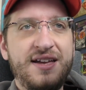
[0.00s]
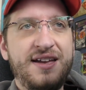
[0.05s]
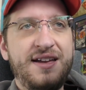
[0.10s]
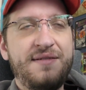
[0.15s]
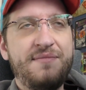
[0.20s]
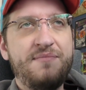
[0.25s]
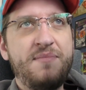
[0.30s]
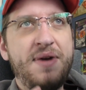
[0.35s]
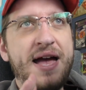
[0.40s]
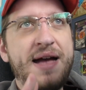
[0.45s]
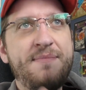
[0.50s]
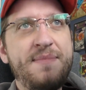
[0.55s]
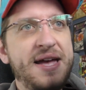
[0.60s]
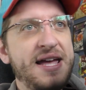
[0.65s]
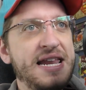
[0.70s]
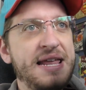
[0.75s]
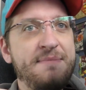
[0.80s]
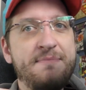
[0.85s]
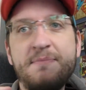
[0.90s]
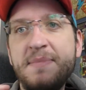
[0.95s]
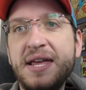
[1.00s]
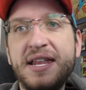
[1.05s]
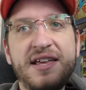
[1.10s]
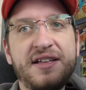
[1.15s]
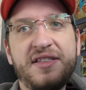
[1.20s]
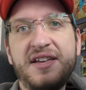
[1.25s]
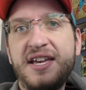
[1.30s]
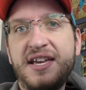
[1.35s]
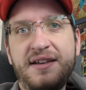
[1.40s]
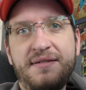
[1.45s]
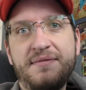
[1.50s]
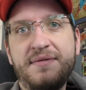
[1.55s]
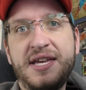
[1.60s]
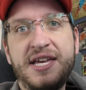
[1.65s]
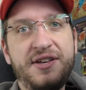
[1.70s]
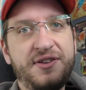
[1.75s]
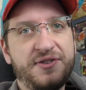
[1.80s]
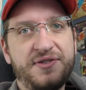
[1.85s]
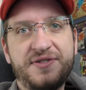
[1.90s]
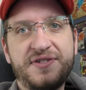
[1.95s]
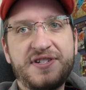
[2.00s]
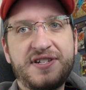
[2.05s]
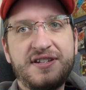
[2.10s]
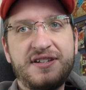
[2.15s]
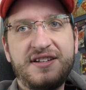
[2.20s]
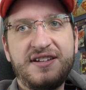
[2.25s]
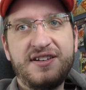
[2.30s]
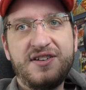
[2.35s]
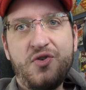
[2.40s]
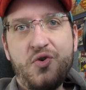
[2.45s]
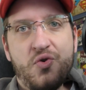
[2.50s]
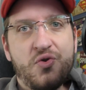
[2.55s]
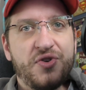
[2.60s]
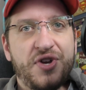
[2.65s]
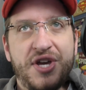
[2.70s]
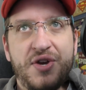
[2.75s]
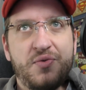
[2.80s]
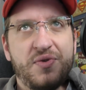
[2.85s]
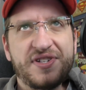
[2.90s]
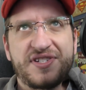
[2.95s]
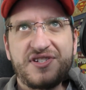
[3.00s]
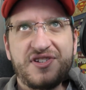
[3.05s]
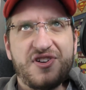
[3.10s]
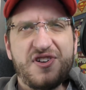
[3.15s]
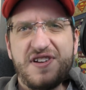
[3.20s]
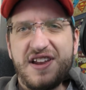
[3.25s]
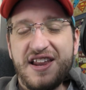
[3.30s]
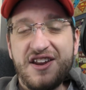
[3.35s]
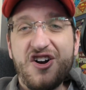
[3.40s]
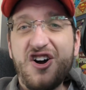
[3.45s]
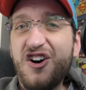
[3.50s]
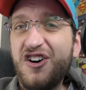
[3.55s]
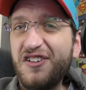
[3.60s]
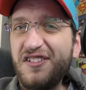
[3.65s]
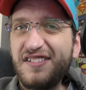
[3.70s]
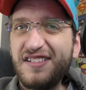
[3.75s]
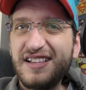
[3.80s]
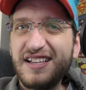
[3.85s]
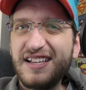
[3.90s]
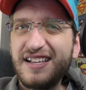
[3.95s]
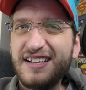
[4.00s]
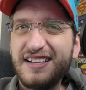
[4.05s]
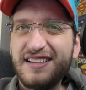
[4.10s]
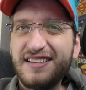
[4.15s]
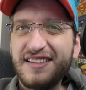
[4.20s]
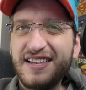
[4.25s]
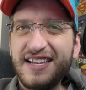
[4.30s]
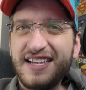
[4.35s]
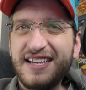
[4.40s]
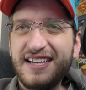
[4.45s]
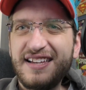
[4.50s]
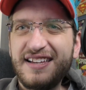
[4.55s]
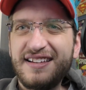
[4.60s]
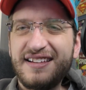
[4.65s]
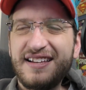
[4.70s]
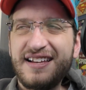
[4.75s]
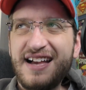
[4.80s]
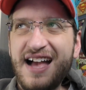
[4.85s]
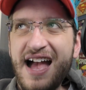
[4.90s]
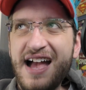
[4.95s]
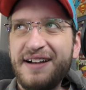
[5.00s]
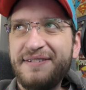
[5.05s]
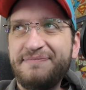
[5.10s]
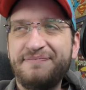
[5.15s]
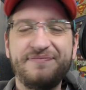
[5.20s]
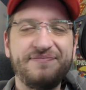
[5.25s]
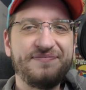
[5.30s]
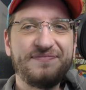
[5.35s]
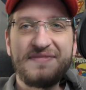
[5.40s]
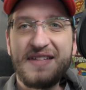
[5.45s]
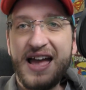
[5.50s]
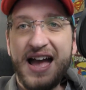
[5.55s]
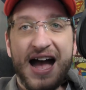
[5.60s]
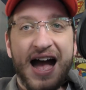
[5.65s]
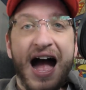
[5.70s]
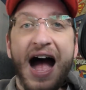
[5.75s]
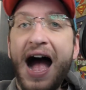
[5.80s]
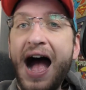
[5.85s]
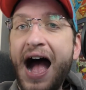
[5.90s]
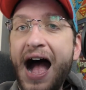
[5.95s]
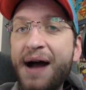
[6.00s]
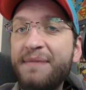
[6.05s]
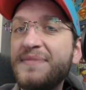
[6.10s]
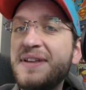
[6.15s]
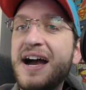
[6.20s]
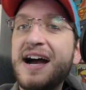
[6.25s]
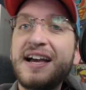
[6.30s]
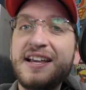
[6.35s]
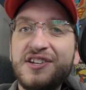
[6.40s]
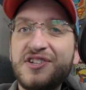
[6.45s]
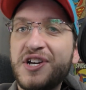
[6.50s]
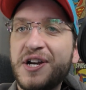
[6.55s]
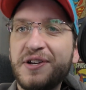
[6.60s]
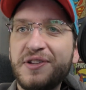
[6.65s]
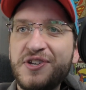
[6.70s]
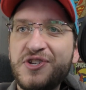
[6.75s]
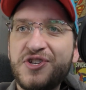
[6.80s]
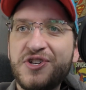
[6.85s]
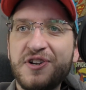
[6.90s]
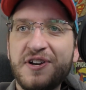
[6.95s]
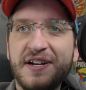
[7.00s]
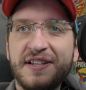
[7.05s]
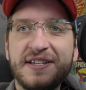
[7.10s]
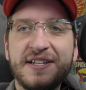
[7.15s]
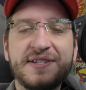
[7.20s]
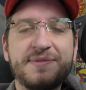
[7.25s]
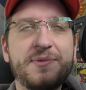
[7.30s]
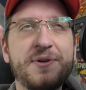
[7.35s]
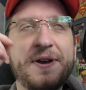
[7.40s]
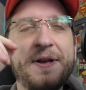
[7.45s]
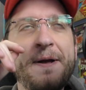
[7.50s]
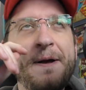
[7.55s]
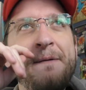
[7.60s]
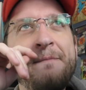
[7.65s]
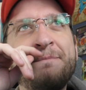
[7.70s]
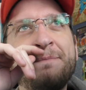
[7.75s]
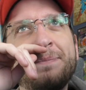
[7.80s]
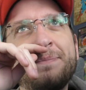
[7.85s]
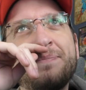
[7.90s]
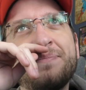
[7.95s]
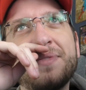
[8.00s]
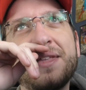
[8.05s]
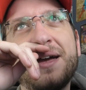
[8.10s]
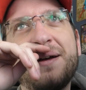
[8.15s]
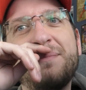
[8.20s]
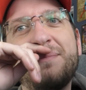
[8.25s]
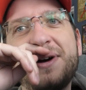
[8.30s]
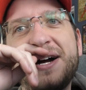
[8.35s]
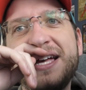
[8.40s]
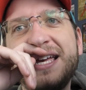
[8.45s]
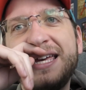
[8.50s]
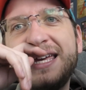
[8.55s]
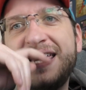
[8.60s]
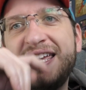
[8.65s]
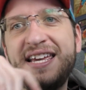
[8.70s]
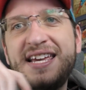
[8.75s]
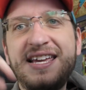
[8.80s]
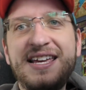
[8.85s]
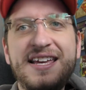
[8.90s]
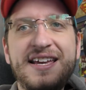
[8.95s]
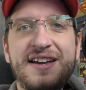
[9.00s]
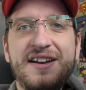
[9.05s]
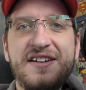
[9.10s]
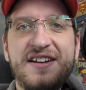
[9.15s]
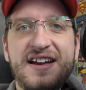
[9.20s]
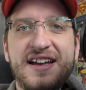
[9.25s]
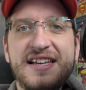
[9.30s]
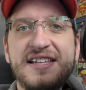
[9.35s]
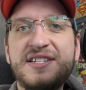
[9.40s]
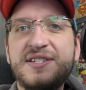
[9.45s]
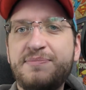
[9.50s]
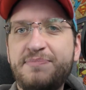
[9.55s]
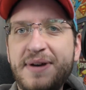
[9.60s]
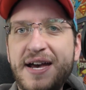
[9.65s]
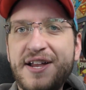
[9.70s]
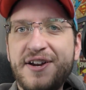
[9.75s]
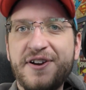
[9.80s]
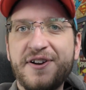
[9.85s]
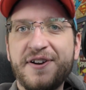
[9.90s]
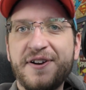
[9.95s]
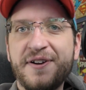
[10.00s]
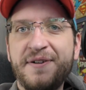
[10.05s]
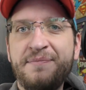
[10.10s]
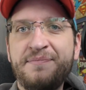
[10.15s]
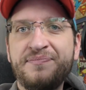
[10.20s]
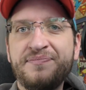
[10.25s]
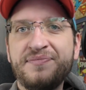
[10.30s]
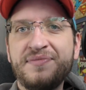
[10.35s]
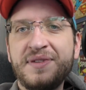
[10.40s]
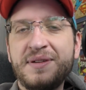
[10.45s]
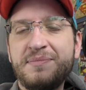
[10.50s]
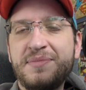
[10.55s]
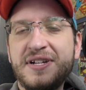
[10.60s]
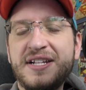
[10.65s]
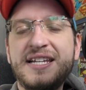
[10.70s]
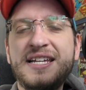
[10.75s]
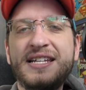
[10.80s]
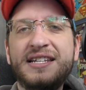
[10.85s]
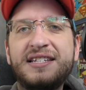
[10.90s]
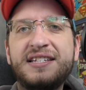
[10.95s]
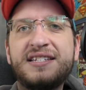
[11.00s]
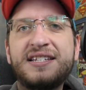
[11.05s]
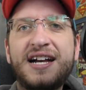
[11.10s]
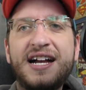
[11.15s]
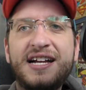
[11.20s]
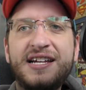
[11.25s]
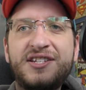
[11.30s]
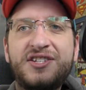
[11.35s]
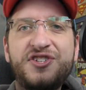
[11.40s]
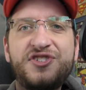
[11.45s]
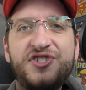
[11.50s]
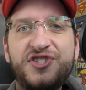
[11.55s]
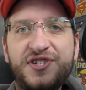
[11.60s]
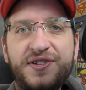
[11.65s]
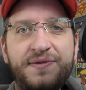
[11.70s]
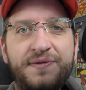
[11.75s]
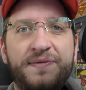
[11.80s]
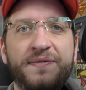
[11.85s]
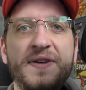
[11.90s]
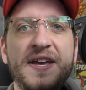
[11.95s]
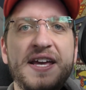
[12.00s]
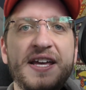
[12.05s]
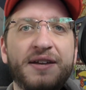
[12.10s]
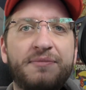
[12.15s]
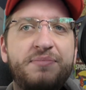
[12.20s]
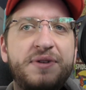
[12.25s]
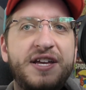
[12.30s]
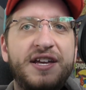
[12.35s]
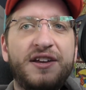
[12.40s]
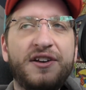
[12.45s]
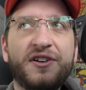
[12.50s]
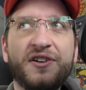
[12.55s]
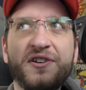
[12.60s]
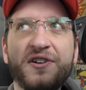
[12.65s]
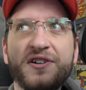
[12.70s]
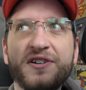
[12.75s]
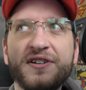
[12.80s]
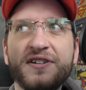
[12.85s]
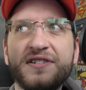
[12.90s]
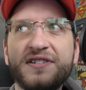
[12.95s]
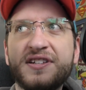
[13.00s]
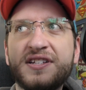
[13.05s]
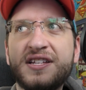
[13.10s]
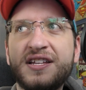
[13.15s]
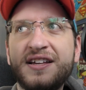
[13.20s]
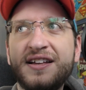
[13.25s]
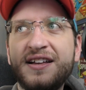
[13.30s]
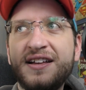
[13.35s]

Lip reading: Batman immediately heals. Or he wasn't hurt at all. Like, I'm not entirely sure on this point. But he is better, but he decides to just fake being hurt